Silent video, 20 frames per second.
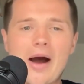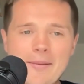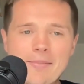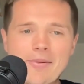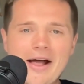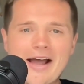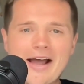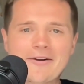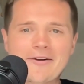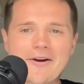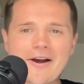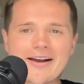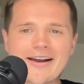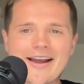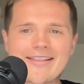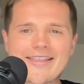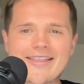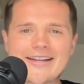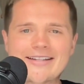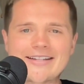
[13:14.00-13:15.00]
BlackRock
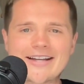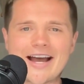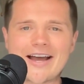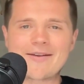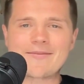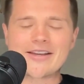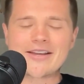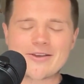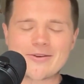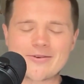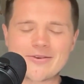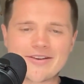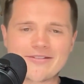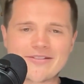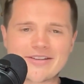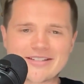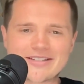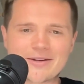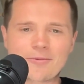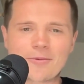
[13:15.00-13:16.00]
at that time? And can you give
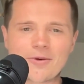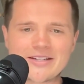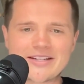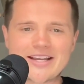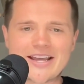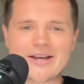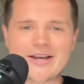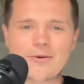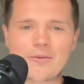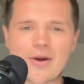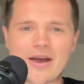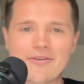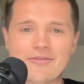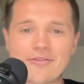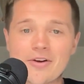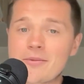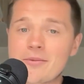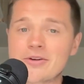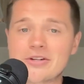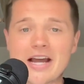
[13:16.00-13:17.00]
us that one takeaway
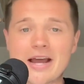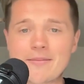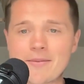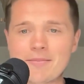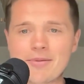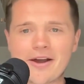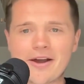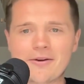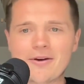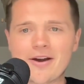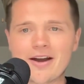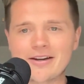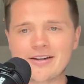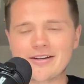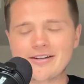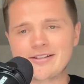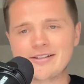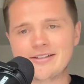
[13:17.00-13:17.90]
from your time at BlackRock?